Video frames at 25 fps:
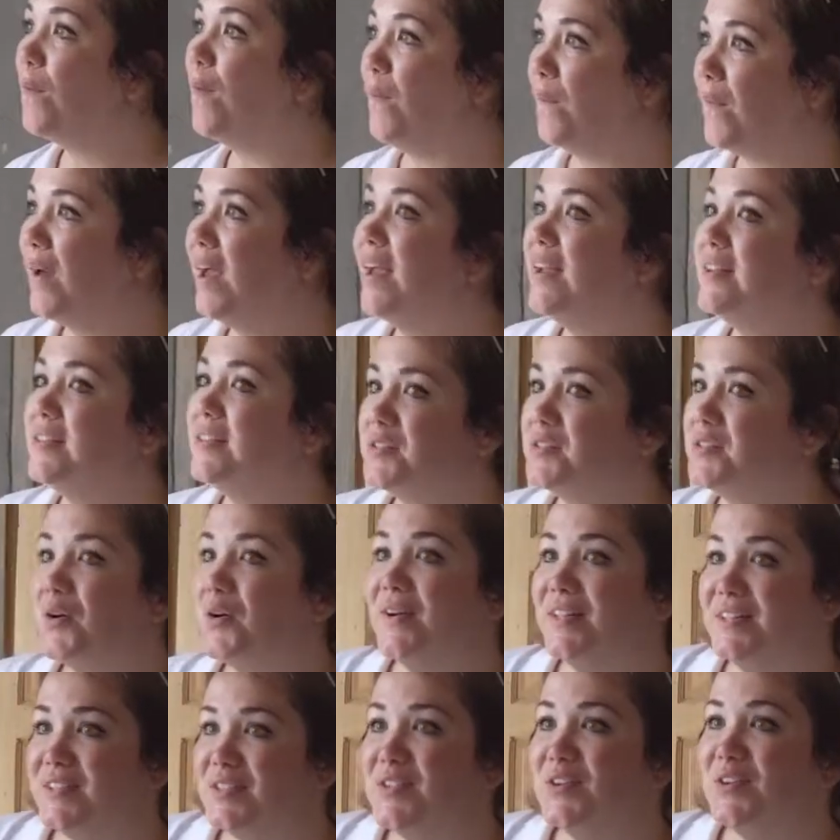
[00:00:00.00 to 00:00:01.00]
connect and
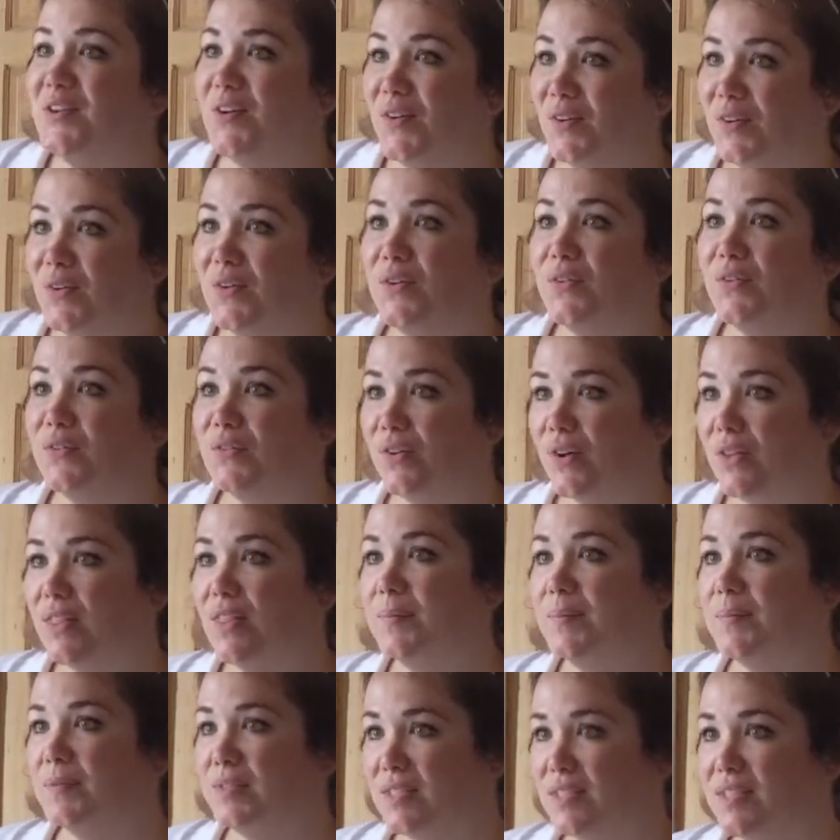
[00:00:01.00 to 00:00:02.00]
train and
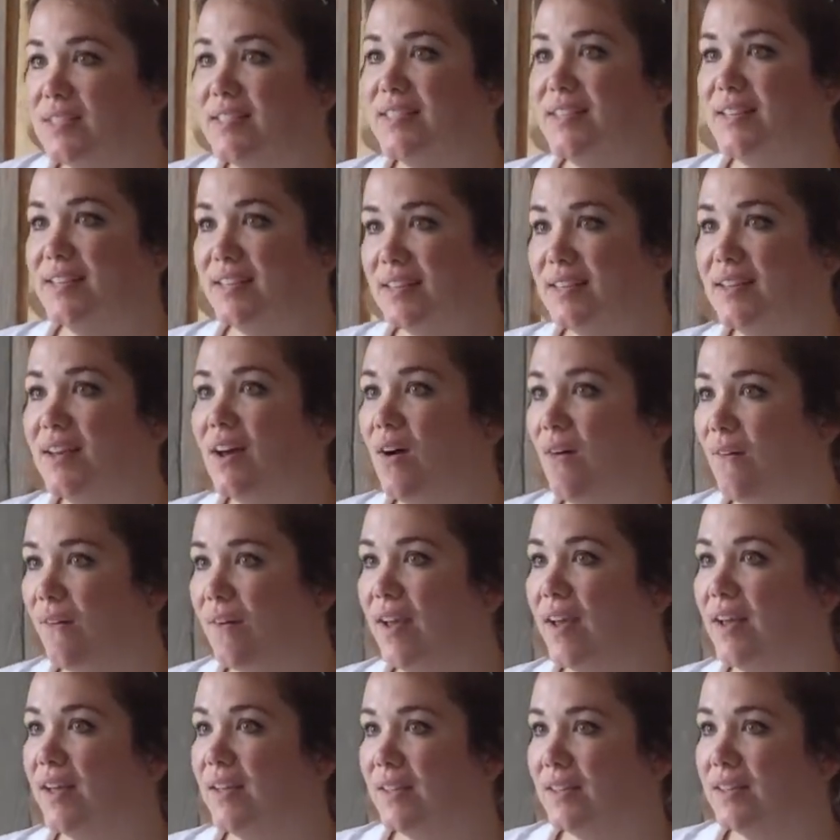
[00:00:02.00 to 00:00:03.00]
disciple.
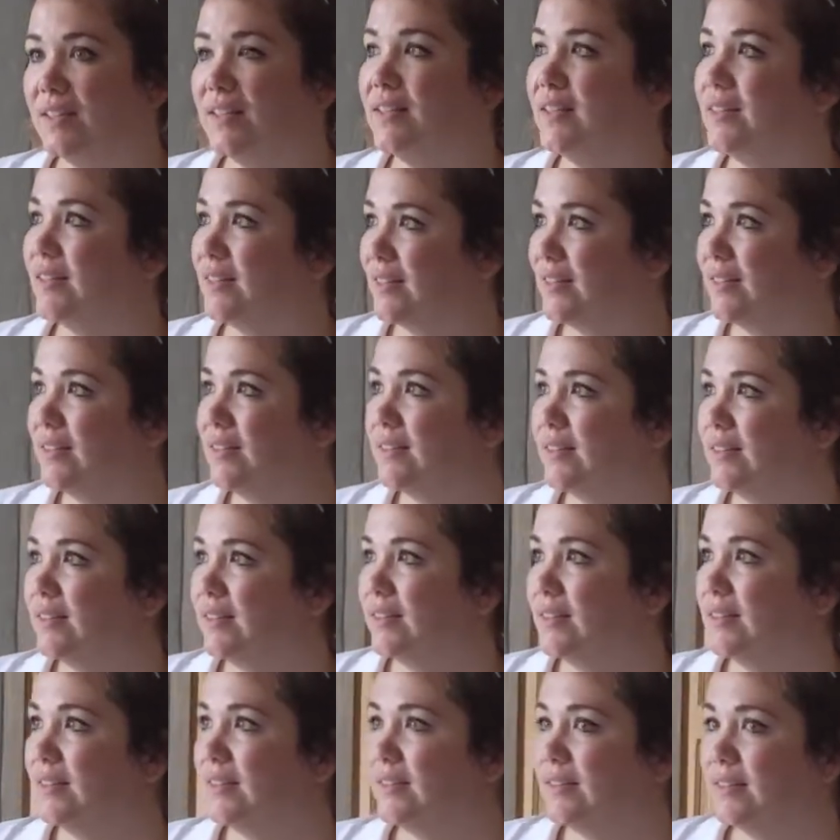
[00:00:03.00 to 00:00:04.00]
And it's just
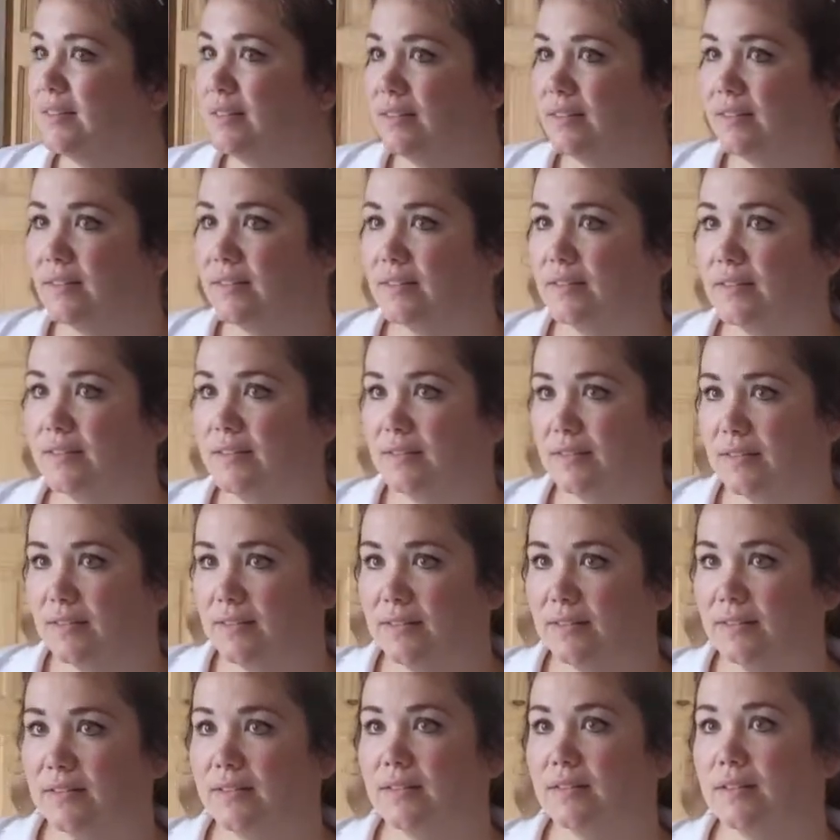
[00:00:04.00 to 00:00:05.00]
so awesome. But in the
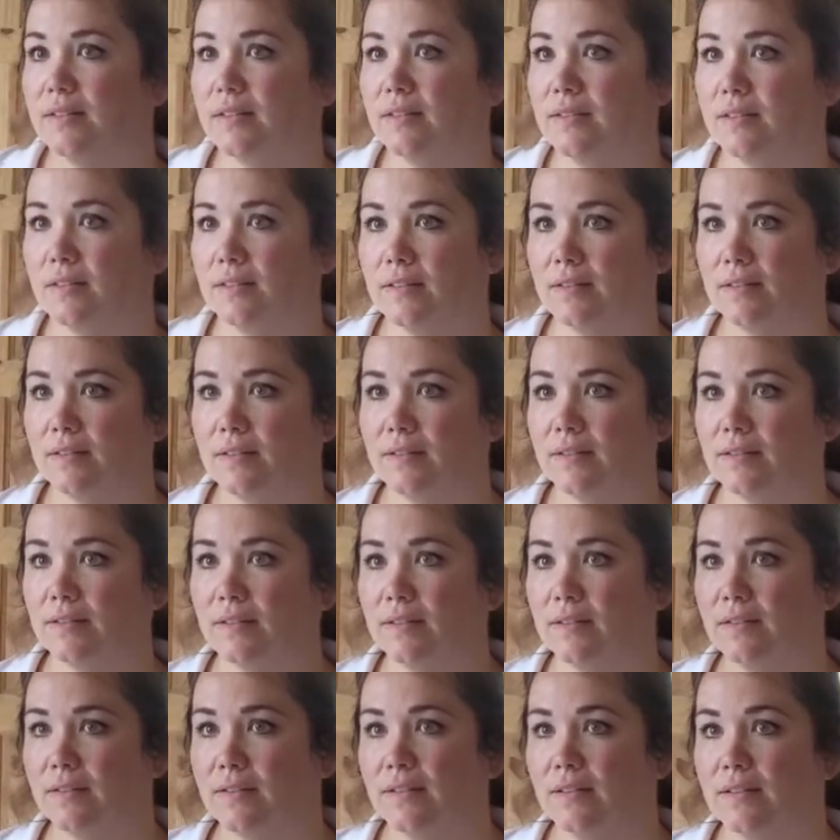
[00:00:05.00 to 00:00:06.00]
meantime, this is what we're
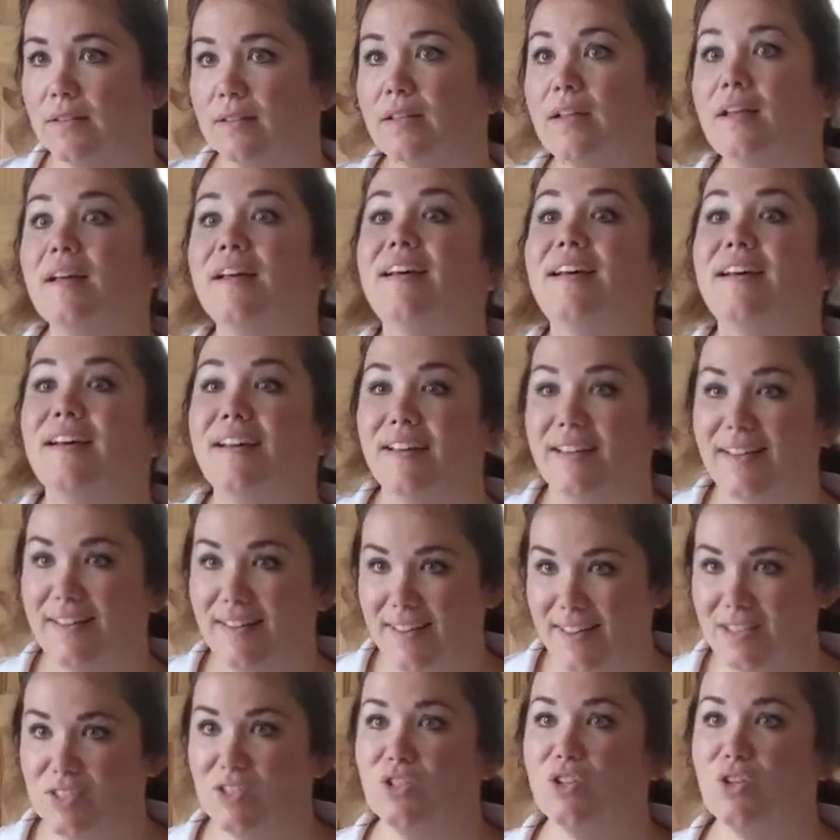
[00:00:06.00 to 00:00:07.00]
doing and we're having a
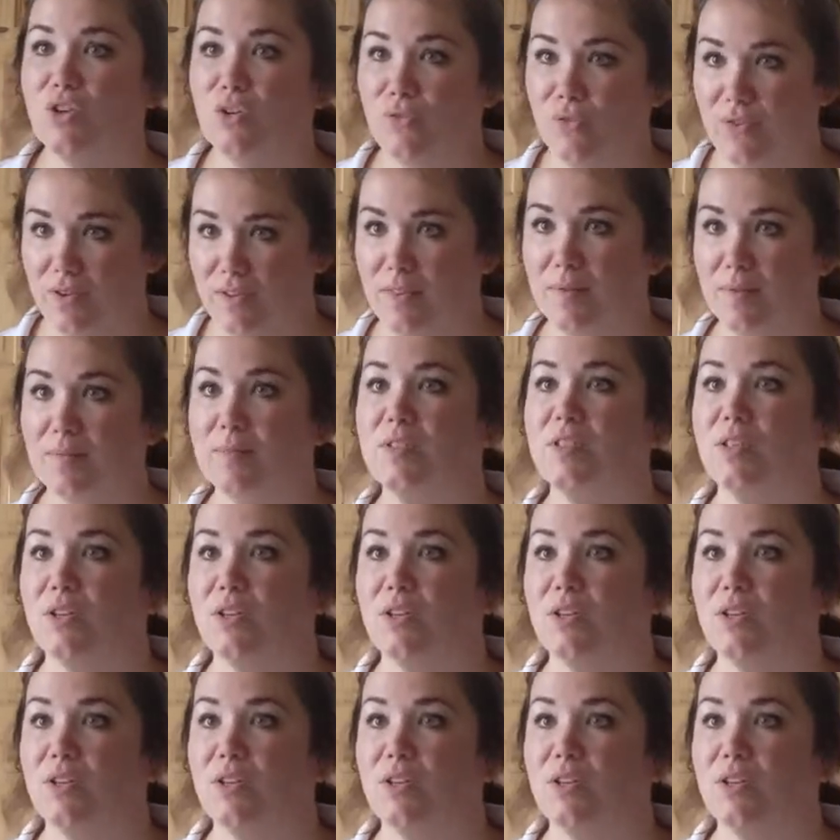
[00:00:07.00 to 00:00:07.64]
blast doing it.